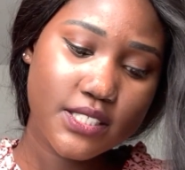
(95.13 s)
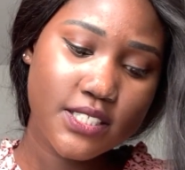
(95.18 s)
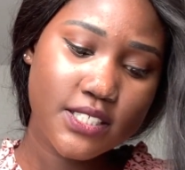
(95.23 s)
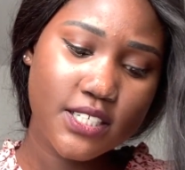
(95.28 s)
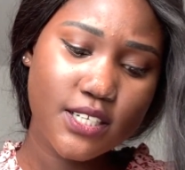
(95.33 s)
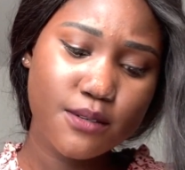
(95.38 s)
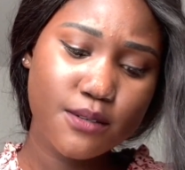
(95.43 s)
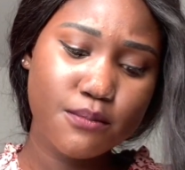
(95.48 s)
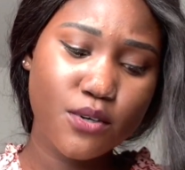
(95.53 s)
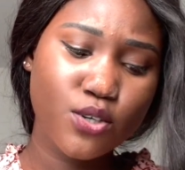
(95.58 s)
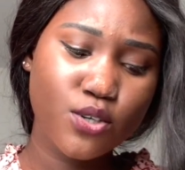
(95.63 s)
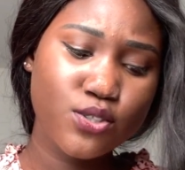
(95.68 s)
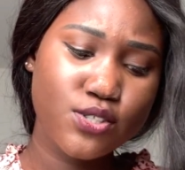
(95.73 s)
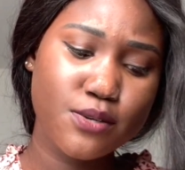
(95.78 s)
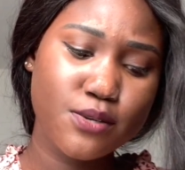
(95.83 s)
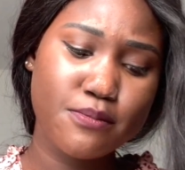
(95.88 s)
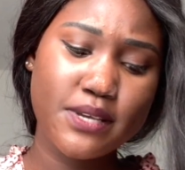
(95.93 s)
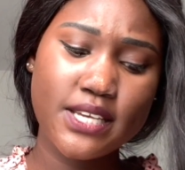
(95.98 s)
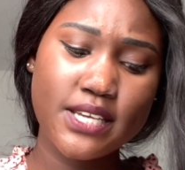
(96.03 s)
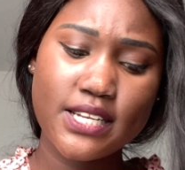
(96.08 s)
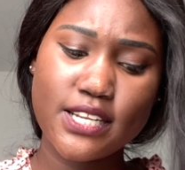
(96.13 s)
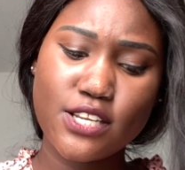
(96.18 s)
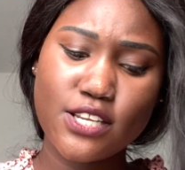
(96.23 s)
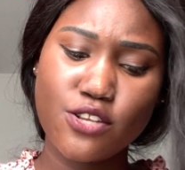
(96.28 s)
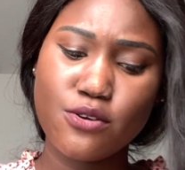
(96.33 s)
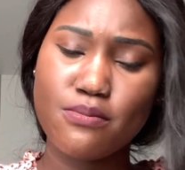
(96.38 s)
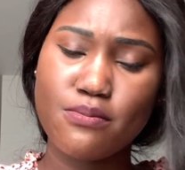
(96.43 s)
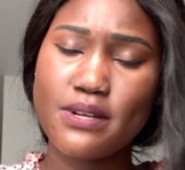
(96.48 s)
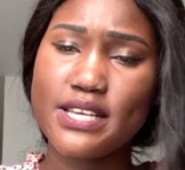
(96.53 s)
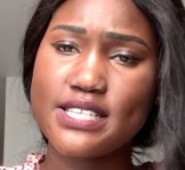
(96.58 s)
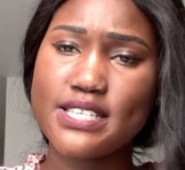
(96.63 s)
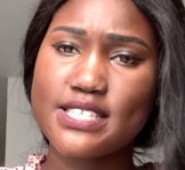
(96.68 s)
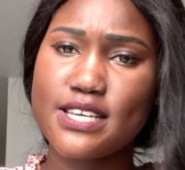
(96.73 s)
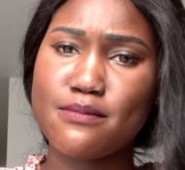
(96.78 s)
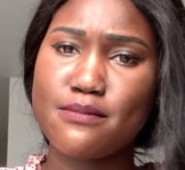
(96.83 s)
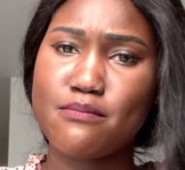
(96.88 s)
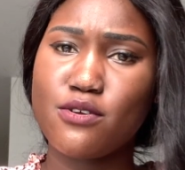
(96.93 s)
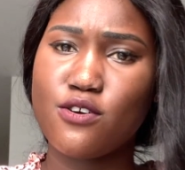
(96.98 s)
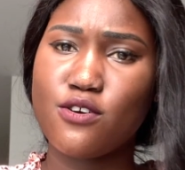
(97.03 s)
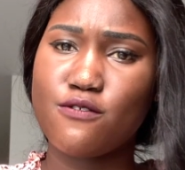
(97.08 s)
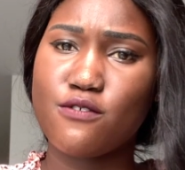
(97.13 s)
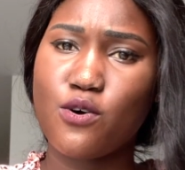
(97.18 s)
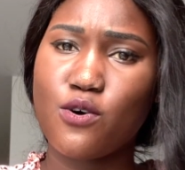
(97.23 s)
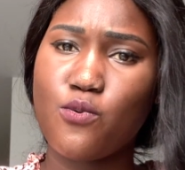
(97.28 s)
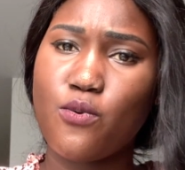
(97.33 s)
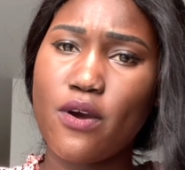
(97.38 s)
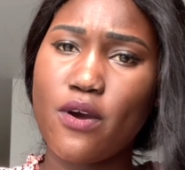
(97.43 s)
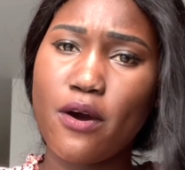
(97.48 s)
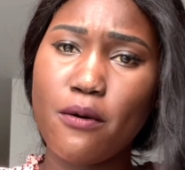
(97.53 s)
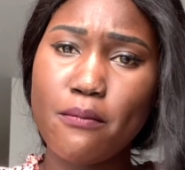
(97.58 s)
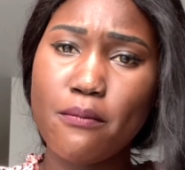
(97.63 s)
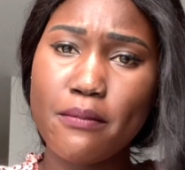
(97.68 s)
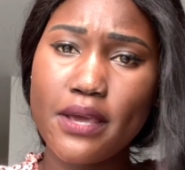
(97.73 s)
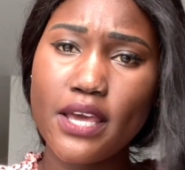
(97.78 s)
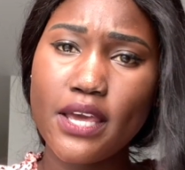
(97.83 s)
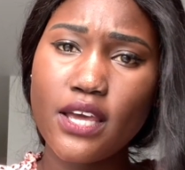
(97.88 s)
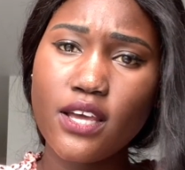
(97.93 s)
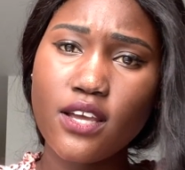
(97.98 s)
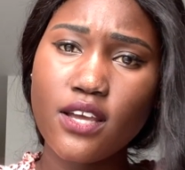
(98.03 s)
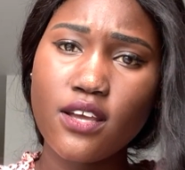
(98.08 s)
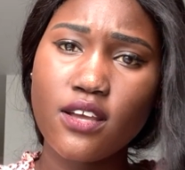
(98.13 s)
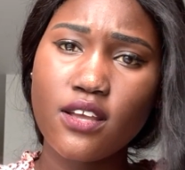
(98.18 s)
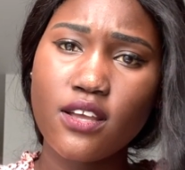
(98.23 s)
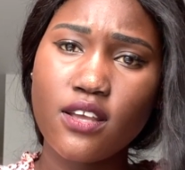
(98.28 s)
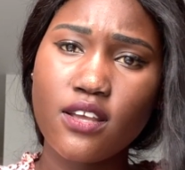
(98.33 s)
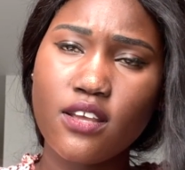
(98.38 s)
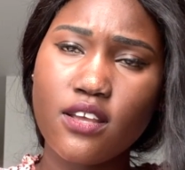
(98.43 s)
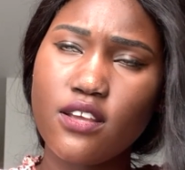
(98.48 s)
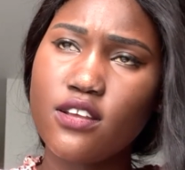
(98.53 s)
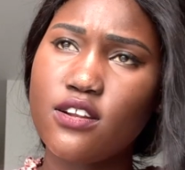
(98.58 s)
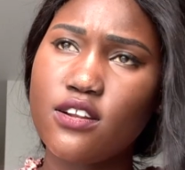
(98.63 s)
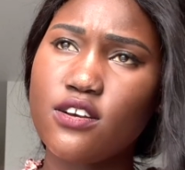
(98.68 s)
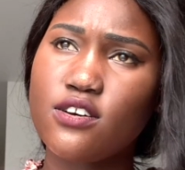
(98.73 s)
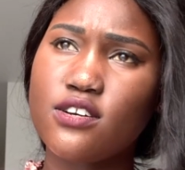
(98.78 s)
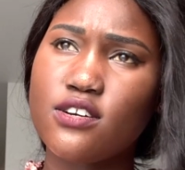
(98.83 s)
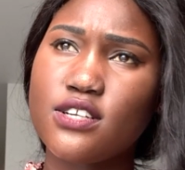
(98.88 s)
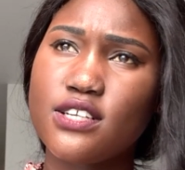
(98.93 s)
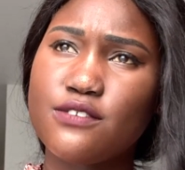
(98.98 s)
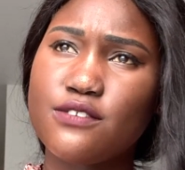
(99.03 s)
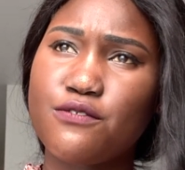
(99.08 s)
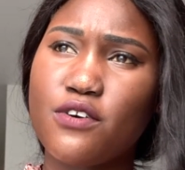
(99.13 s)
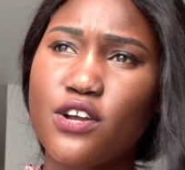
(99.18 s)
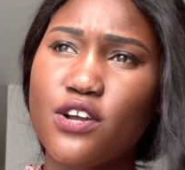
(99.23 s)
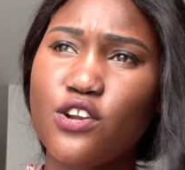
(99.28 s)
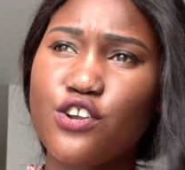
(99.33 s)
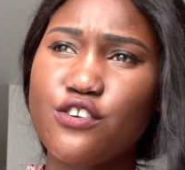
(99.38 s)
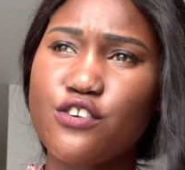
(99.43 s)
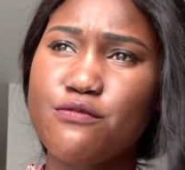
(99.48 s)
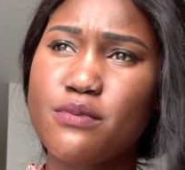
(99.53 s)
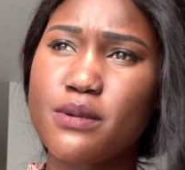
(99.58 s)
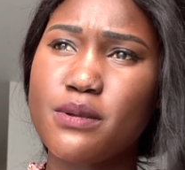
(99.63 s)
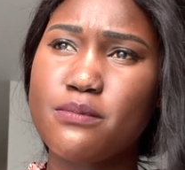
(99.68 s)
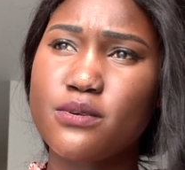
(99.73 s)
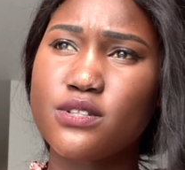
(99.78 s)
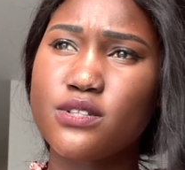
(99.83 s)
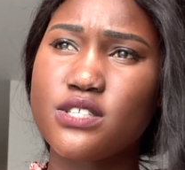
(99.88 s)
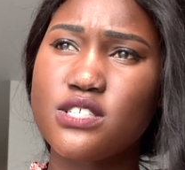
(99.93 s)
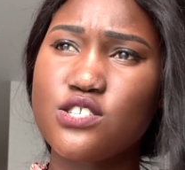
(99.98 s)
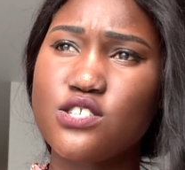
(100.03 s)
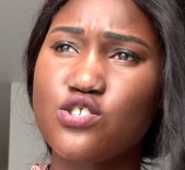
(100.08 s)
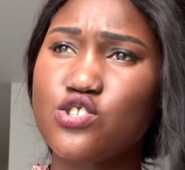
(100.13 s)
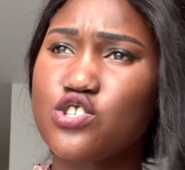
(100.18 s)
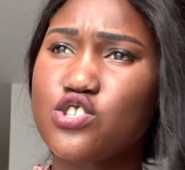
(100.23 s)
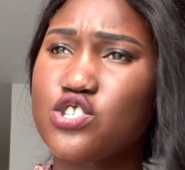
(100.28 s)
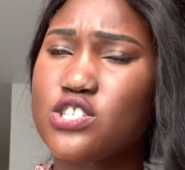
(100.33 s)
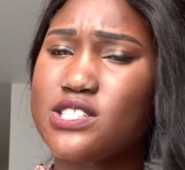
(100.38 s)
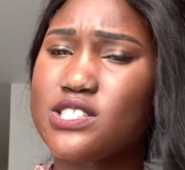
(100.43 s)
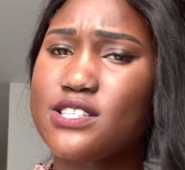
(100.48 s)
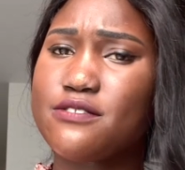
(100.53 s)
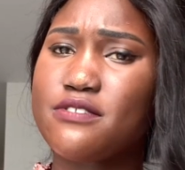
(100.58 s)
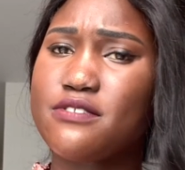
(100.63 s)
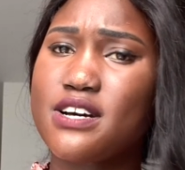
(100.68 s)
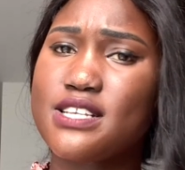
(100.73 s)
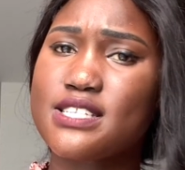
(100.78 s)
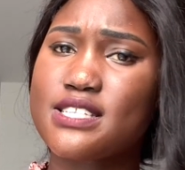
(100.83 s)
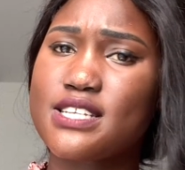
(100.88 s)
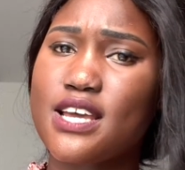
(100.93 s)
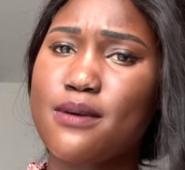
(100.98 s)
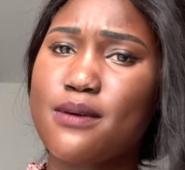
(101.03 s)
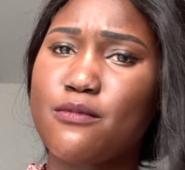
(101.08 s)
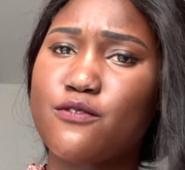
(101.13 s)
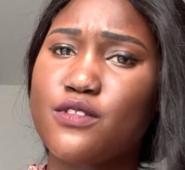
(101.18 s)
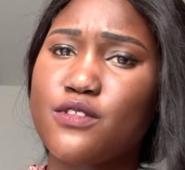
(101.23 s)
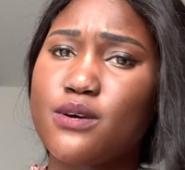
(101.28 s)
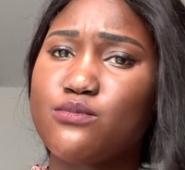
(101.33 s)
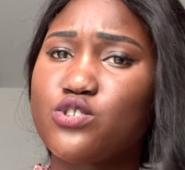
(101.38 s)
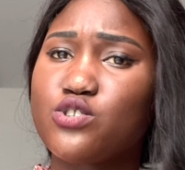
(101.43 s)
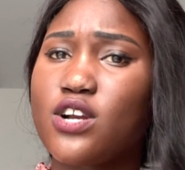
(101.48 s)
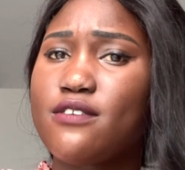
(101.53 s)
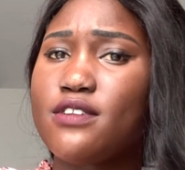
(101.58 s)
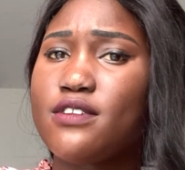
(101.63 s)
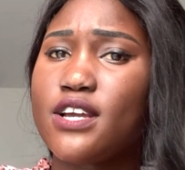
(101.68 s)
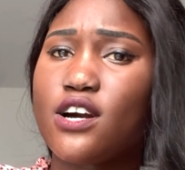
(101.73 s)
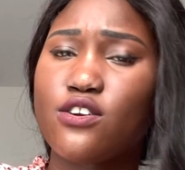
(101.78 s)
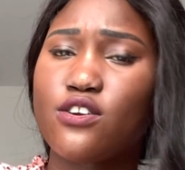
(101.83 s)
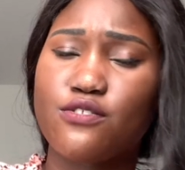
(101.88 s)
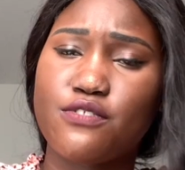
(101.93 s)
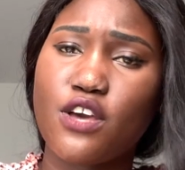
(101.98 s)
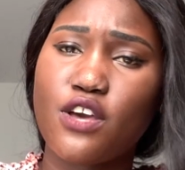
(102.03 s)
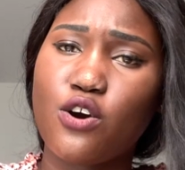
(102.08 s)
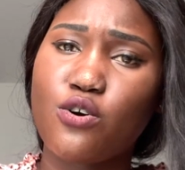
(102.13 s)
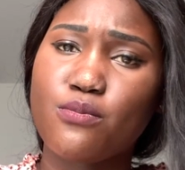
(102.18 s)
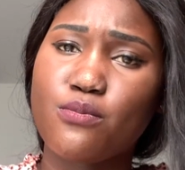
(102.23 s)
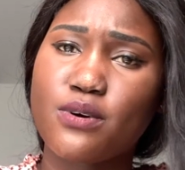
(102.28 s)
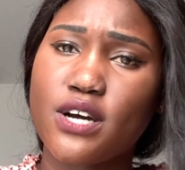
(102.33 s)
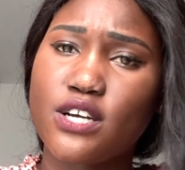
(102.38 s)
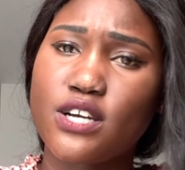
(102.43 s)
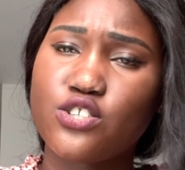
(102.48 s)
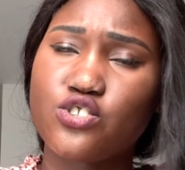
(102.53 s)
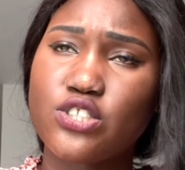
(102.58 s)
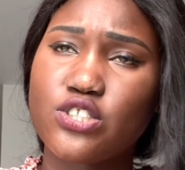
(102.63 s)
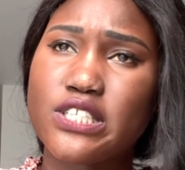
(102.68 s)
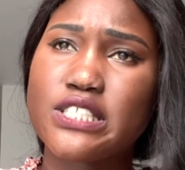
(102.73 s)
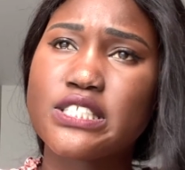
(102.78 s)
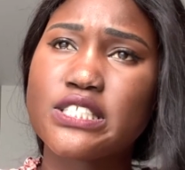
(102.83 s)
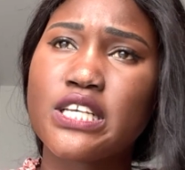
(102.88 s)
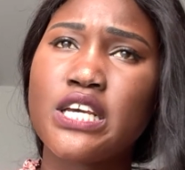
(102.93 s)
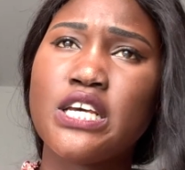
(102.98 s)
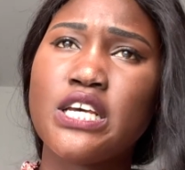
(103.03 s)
Also, being in a new place can be overwhelming. For a lot of people, this is usually the first time of them traveling out of their home countries.